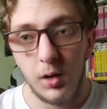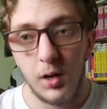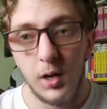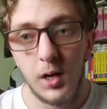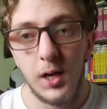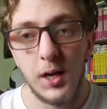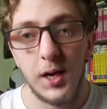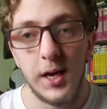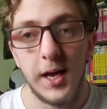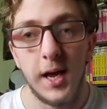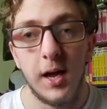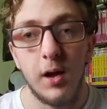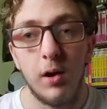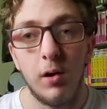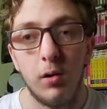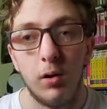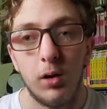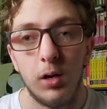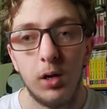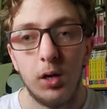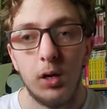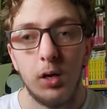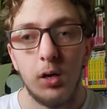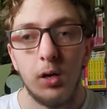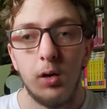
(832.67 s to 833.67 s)
and how
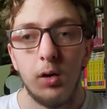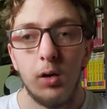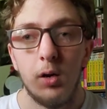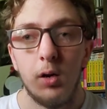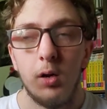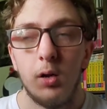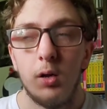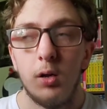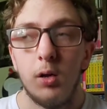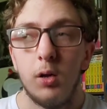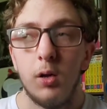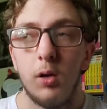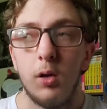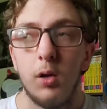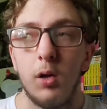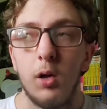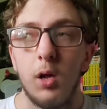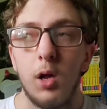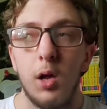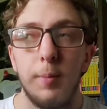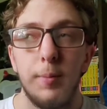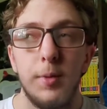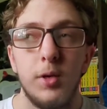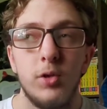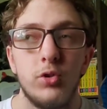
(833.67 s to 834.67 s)

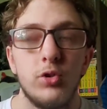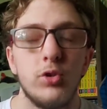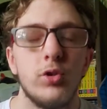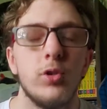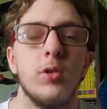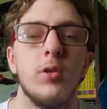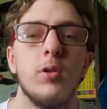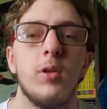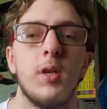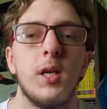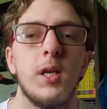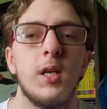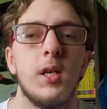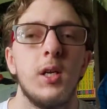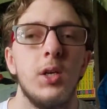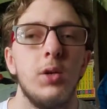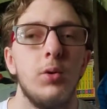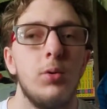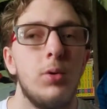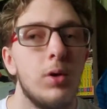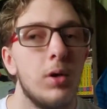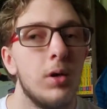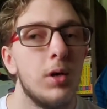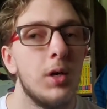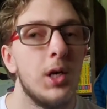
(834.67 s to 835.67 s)
I mean sure like
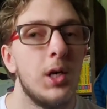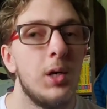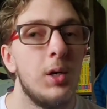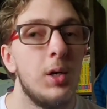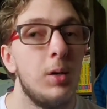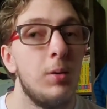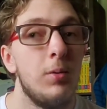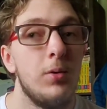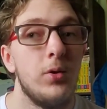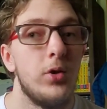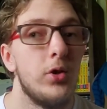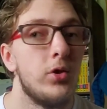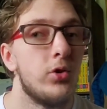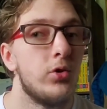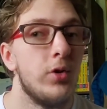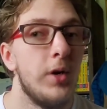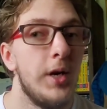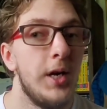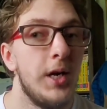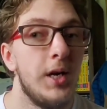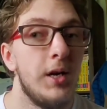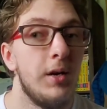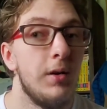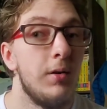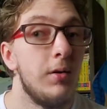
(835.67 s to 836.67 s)
you can argue he was just
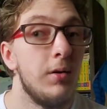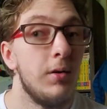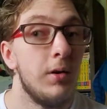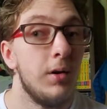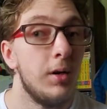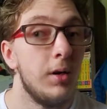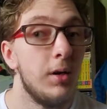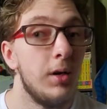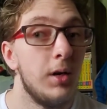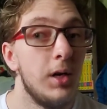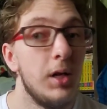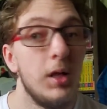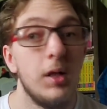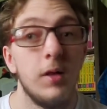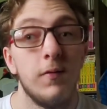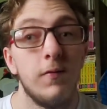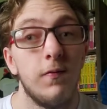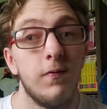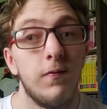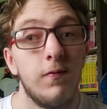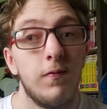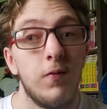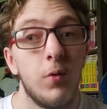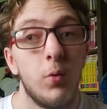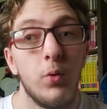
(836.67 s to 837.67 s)
created in the
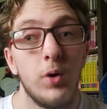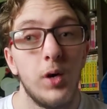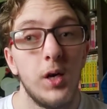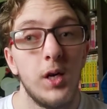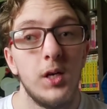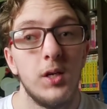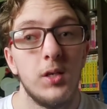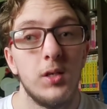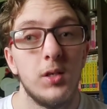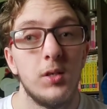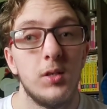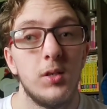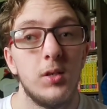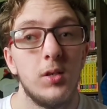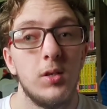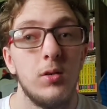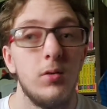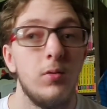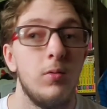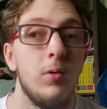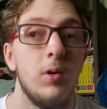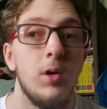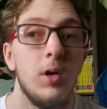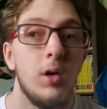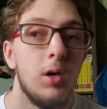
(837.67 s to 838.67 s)
40s
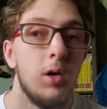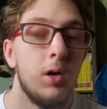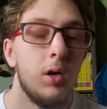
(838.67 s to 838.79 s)
to